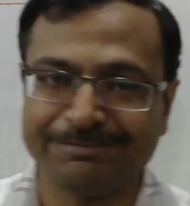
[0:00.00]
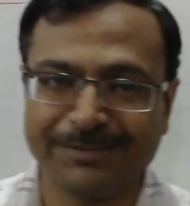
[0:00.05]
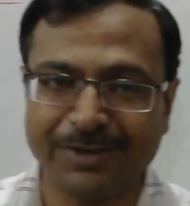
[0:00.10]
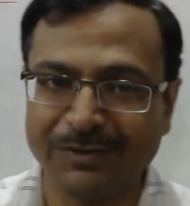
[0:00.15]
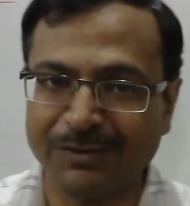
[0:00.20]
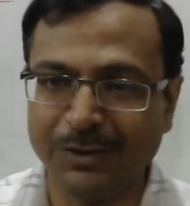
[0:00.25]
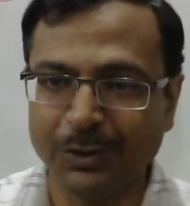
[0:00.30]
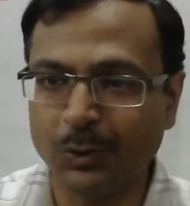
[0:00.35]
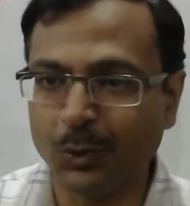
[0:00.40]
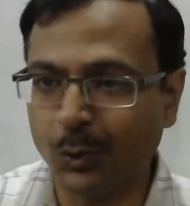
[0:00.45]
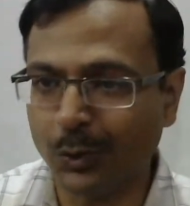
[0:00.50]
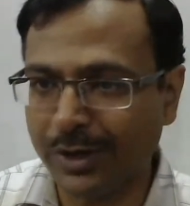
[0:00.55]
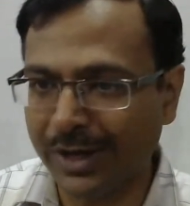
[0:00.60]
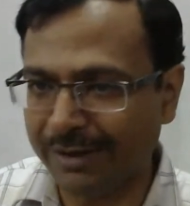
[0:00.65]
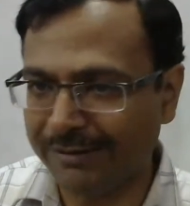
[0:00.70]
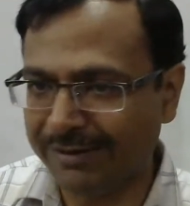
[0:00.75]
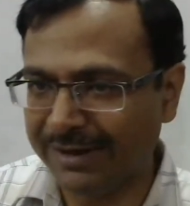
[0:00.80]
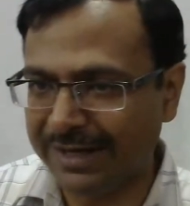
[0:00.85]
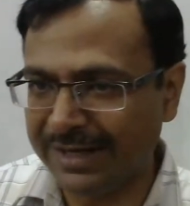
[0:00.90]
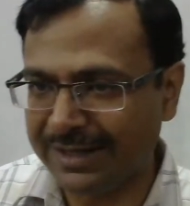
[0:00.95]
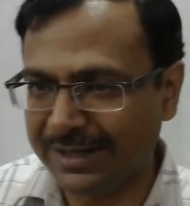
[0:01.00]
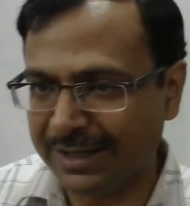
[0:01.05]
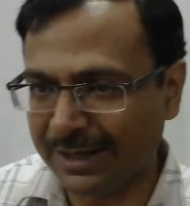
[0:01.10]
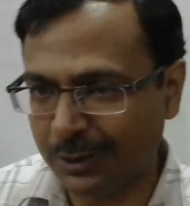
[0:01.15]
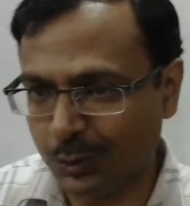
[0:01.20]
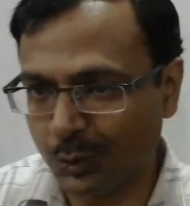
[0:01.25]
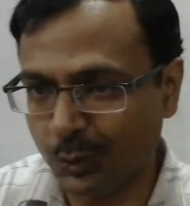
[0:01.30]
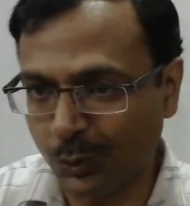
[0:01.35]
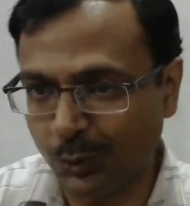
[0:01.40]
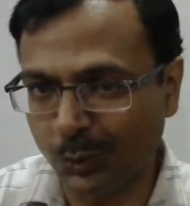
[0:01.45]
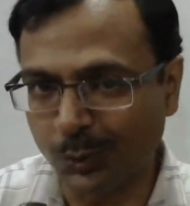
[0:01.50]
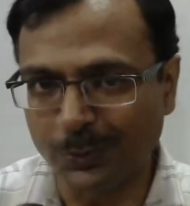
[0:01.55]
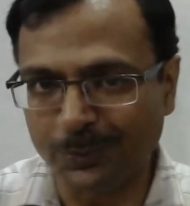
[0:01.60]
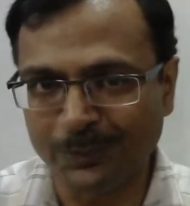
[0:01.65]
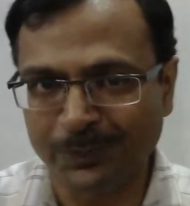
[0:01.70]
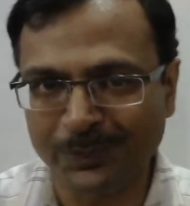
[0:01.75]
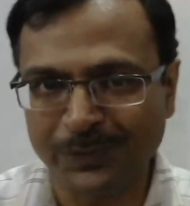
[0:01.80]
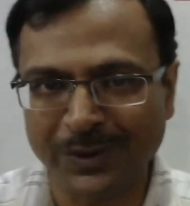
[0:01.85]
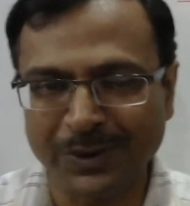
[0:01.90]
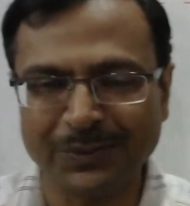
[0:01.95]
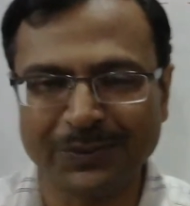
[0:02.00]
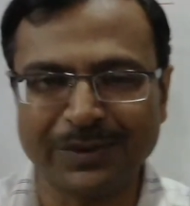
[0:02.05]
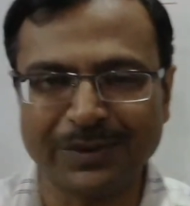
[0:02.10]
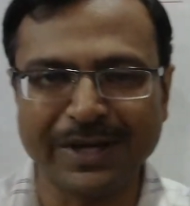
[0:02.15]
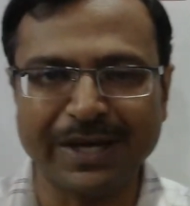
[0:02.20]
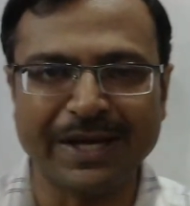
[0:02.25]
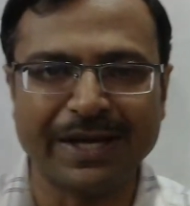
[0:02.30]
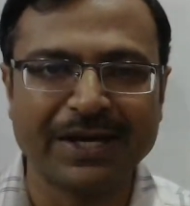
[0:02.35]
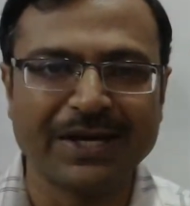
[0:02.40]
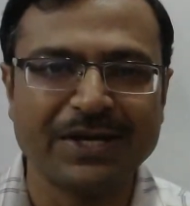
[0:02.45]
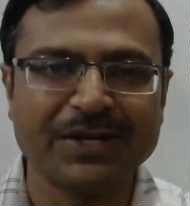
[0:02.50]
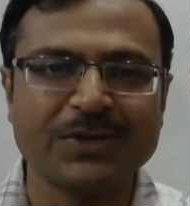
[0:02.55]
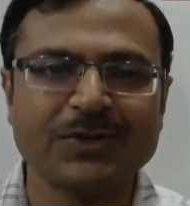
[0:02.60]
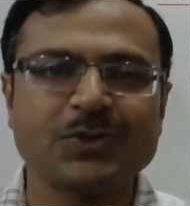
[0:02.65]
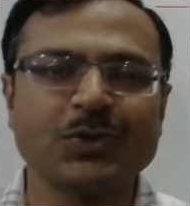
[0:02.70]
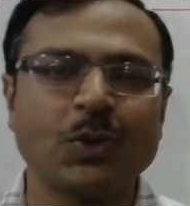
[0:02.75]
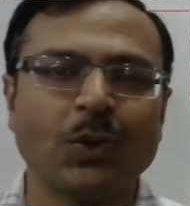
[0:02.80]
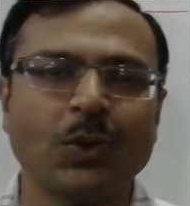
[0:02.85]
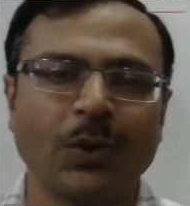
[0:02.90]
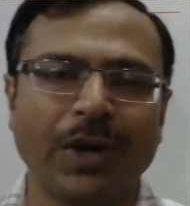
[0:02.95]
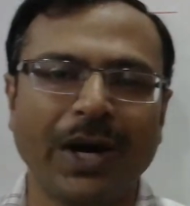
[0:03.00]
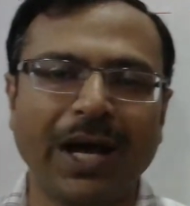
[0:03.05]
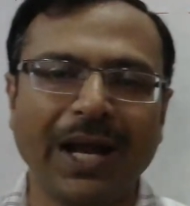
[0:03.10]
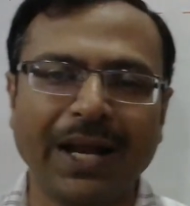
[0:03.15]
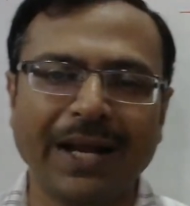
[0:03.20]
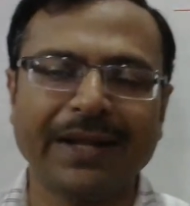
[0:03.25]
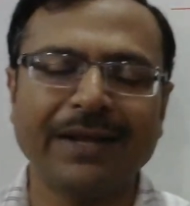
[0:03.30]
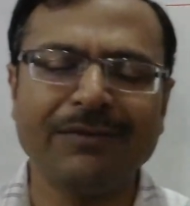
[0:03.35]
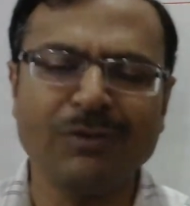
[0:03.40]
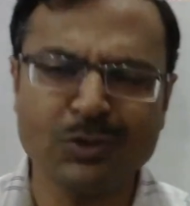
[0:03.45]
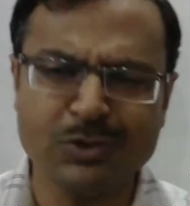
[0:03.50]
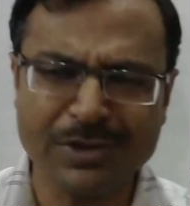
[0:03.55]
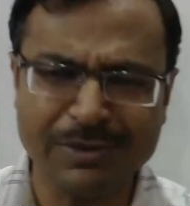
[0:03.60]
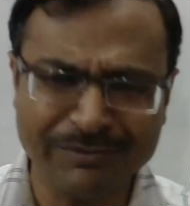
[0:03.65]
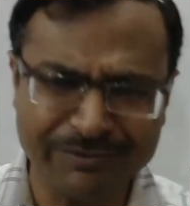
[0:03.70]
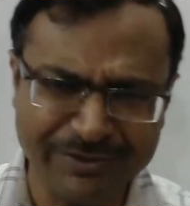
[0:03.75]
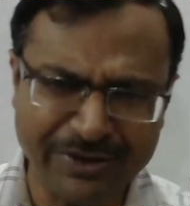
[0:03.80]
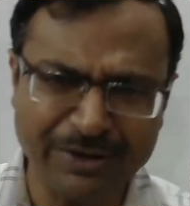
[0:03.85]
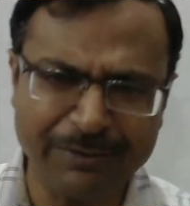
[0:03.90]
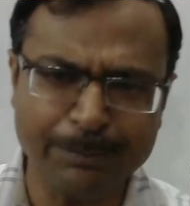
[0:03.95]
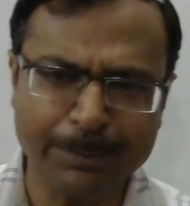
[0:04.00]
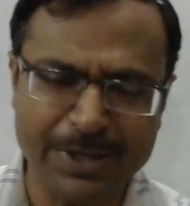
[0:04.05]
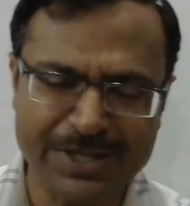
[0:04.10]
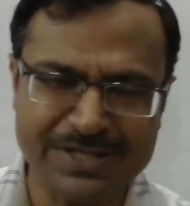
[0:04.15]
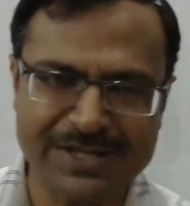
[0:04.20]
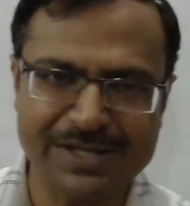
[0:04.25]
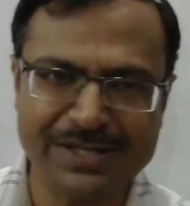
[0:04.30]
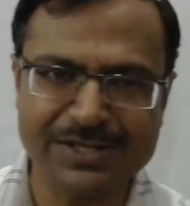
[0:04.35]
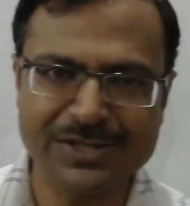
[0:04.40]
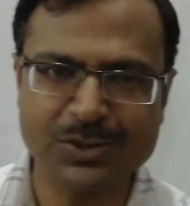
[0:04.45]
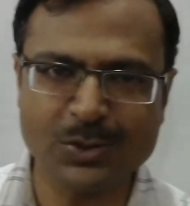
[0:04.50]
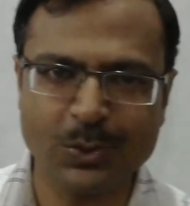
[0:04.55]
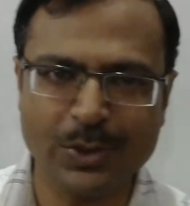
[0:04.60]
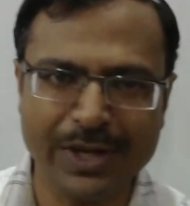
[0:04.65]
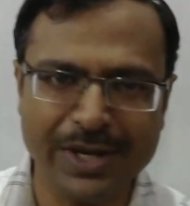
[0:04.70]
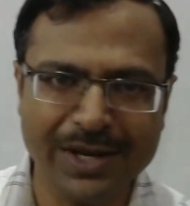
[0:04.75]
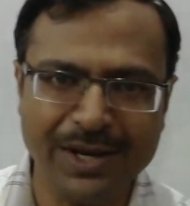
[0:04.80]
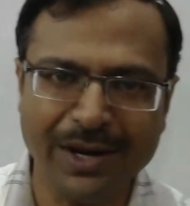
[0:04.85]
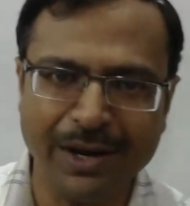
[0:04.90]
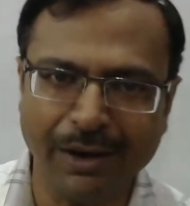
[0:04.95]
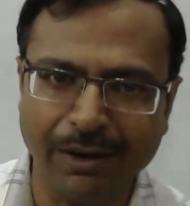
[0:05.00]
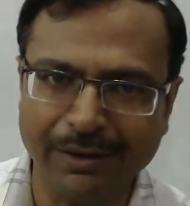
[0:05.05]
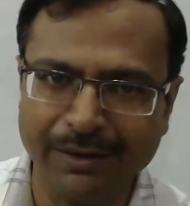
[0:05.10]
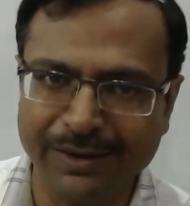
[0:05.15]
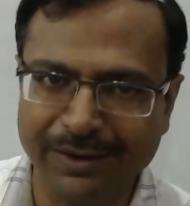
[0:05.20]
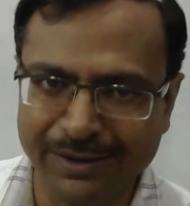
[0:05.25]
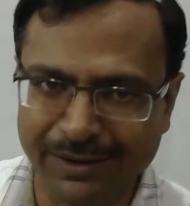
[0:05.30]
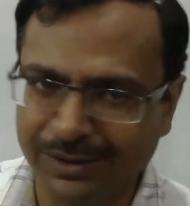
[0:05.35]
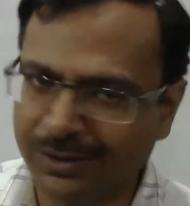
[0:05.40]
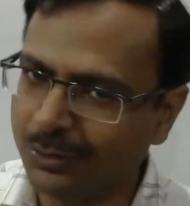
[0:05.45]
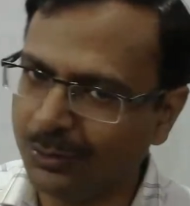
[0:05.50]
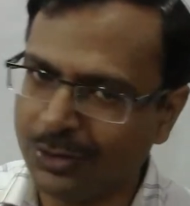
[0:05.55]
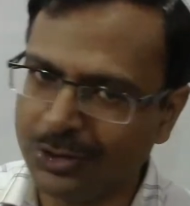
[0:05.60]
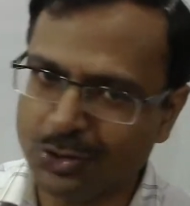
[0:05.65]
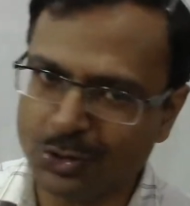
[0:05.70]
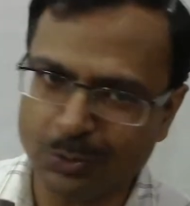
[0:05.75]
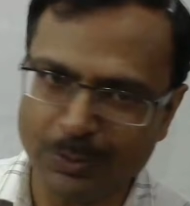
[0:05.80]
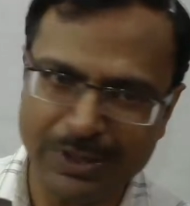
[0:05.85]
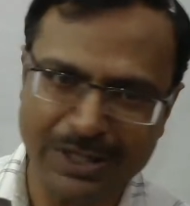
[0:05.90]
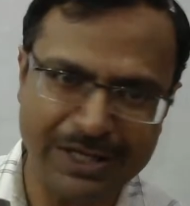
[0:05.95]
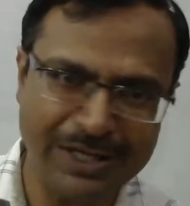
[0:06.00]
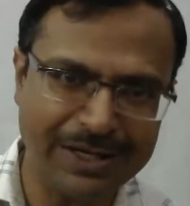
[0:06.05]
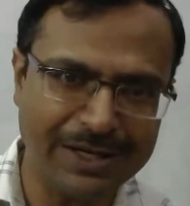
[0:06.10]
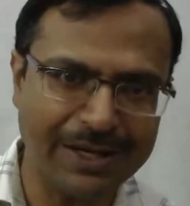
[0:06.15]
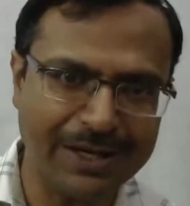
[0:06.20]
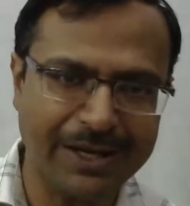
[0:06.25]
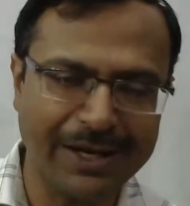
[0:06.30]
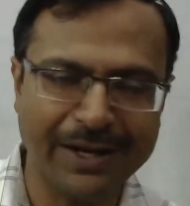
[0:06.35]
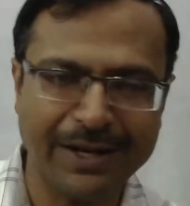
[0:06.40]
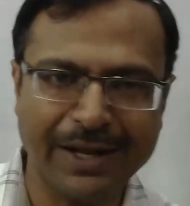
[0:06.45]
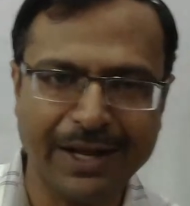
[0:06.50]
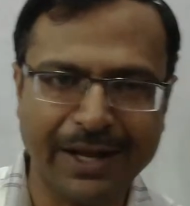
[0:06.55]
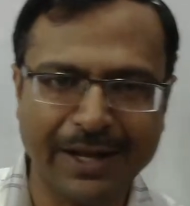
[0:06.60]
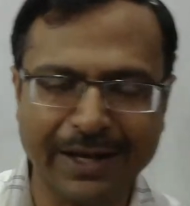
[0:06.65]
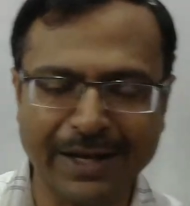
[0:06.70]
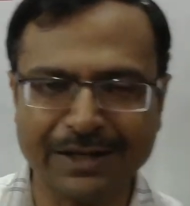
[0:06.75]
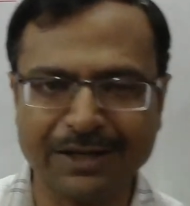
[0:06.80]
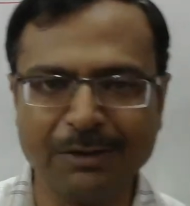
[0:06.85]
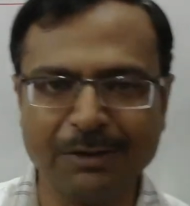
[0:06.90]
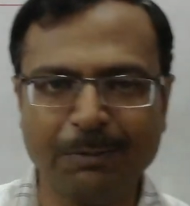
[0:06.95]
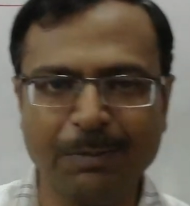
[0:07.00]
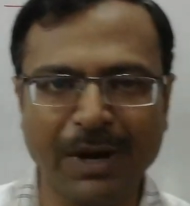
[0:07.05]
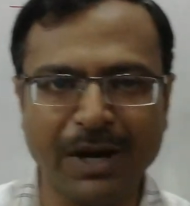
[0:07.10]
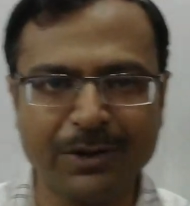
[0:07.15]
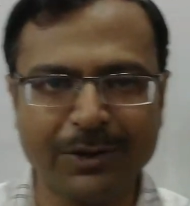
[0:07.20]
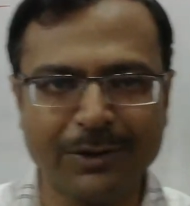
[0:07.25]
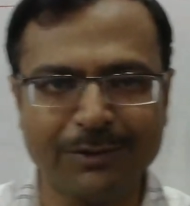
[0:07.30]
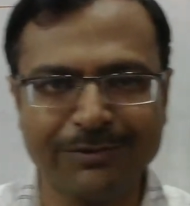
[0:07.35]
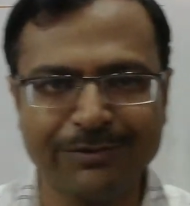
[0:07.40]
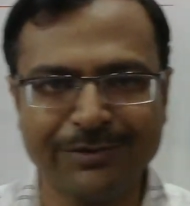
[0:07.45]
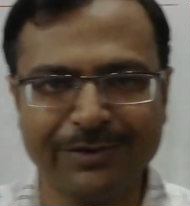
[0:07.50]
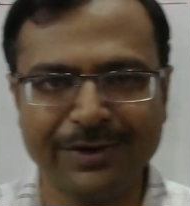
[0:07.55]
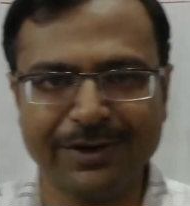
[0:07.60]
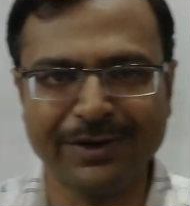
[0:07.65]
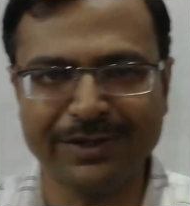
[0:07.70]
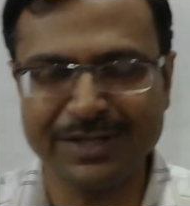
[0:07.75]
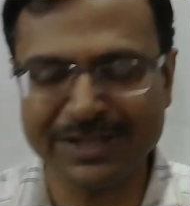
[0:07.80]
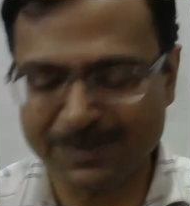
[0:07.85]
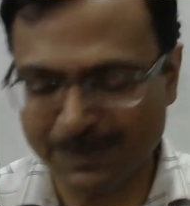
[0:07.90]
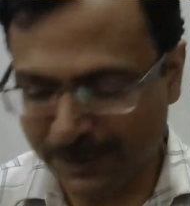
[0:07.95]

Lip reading: when you don't have anything to do. Okay, so I'll give you some fun puzzles today, and you need to be an active part of this